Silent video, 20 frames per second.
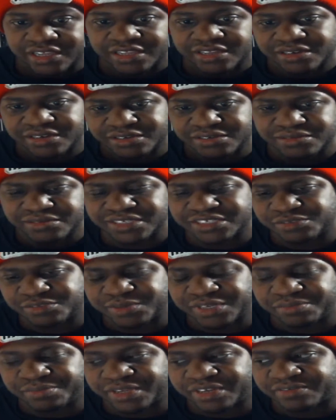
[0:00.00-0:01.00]
there's
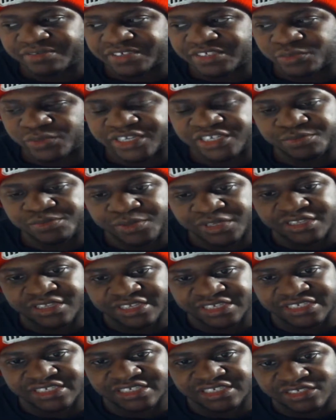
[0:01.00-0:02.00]
been a bit of a switch, but
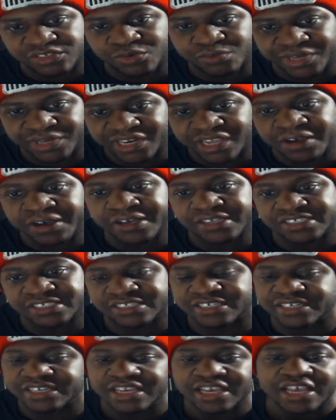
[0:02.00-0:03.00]
this has still been a
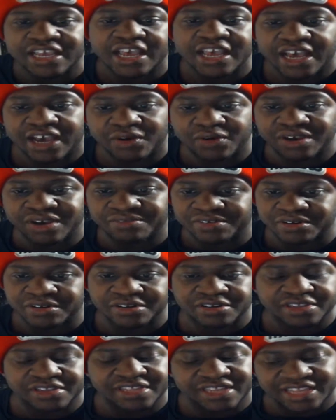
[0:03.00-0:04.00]
constant.
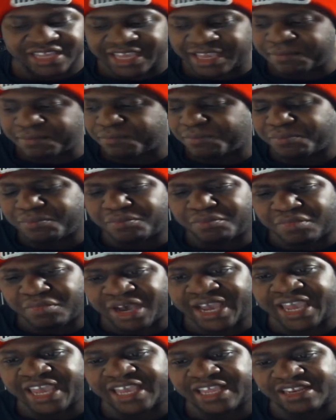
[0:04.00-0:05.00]
However, it
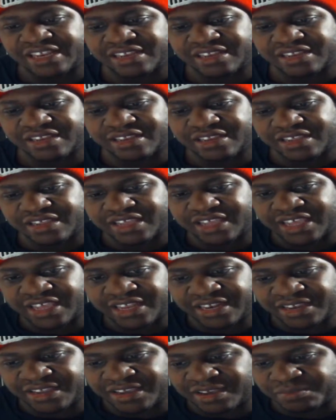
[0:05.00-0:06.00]
might
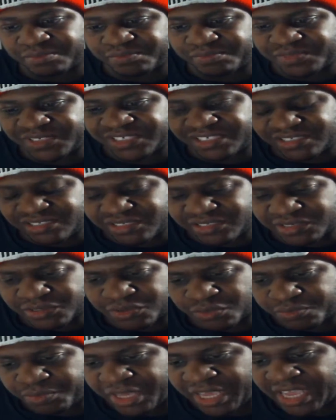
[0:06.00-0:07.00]
end up
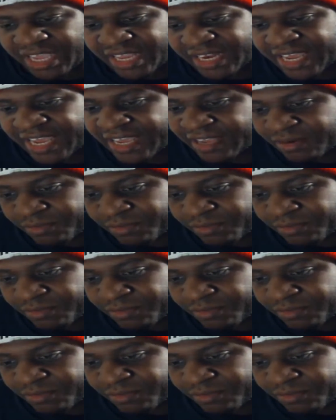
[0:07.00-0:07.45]
still being that,